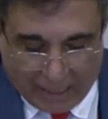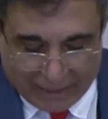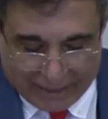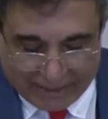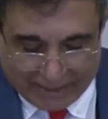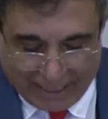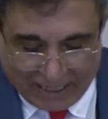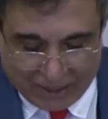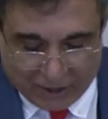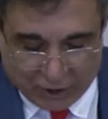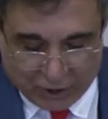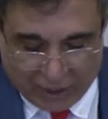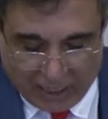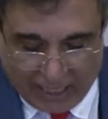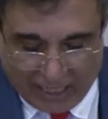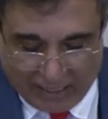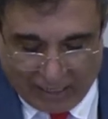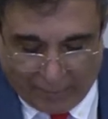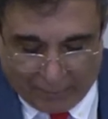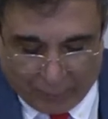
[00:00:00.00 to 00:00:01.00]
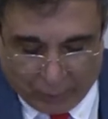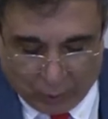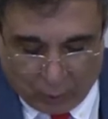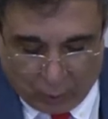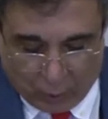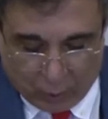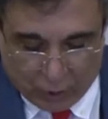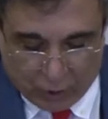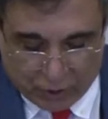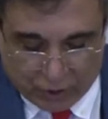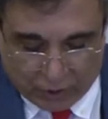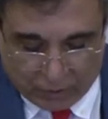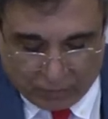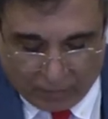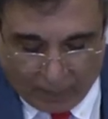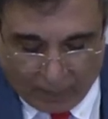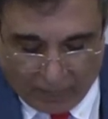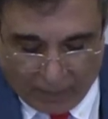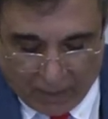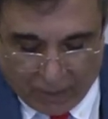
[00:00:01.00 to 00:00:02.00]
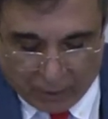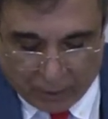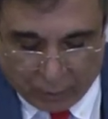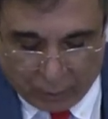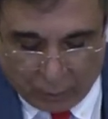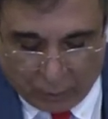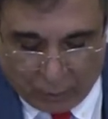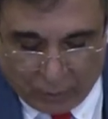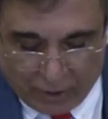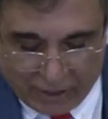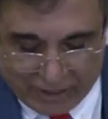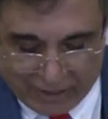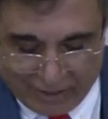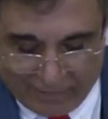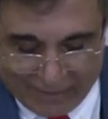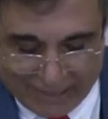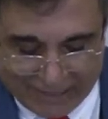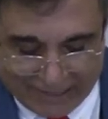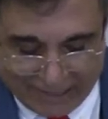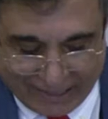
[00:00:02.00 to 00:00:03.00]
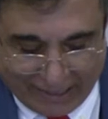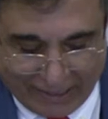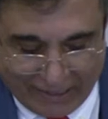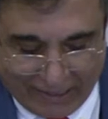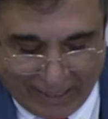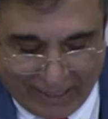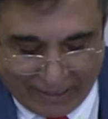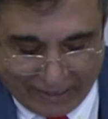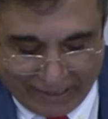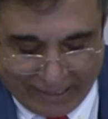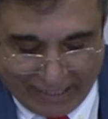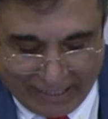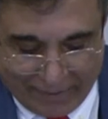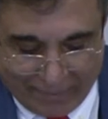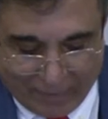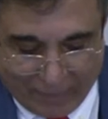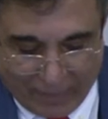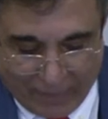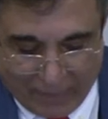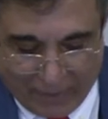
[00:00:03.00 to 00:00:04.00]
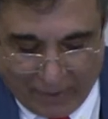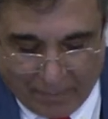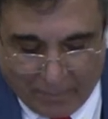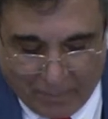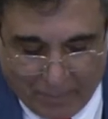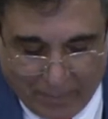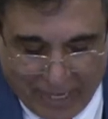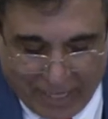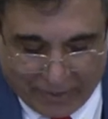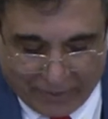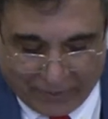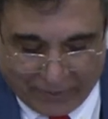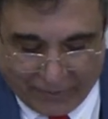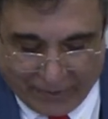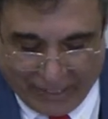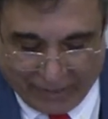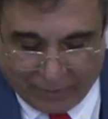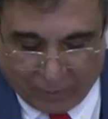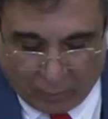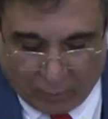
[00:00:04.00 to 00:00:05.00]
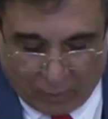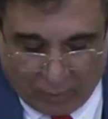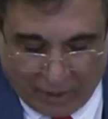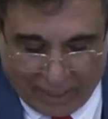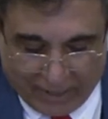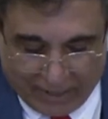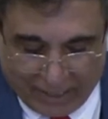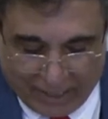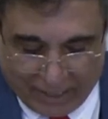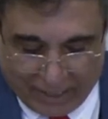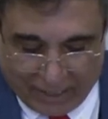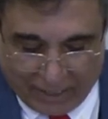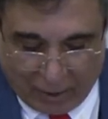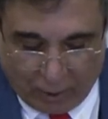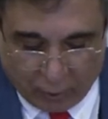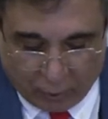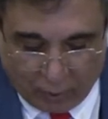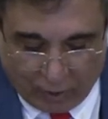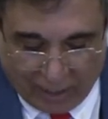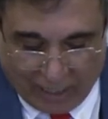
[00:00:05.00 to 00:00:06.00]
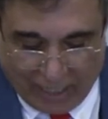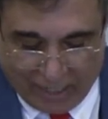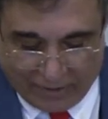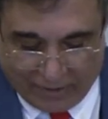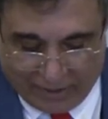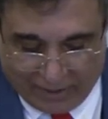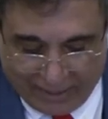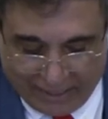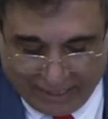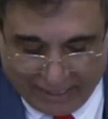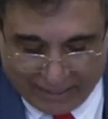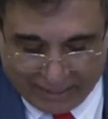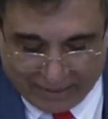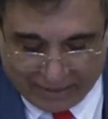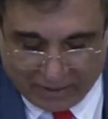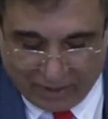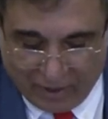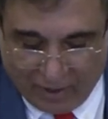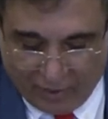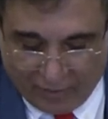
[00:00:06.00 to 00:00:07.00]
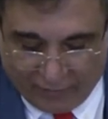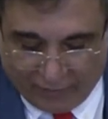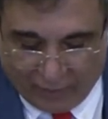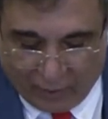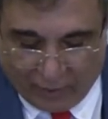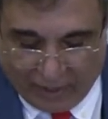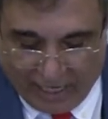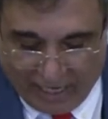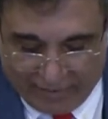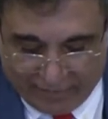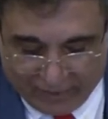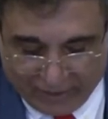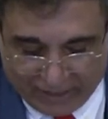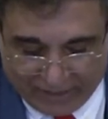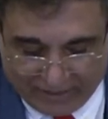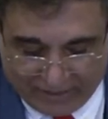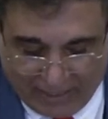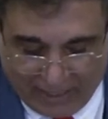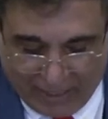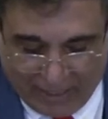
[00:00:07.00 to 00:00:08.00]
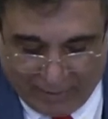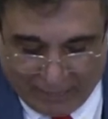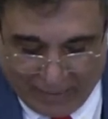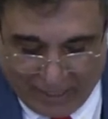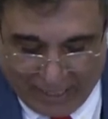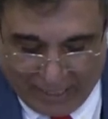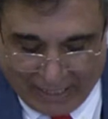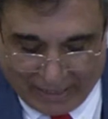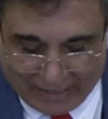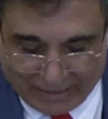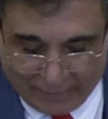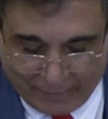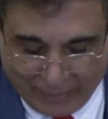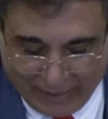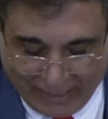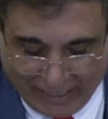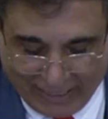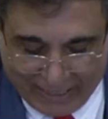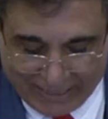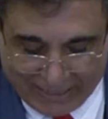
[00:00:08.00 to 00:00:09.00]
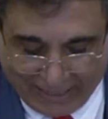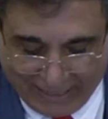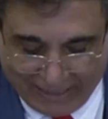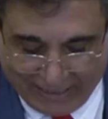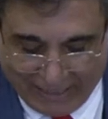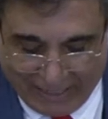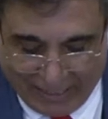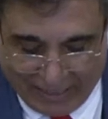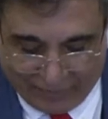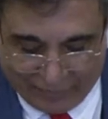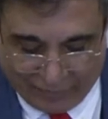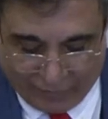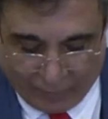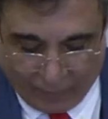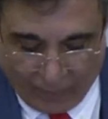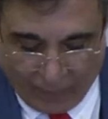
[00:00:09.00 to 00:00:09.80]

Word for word: such an approach to semistically keep the myth that the Quran altogether is for every time and place alive.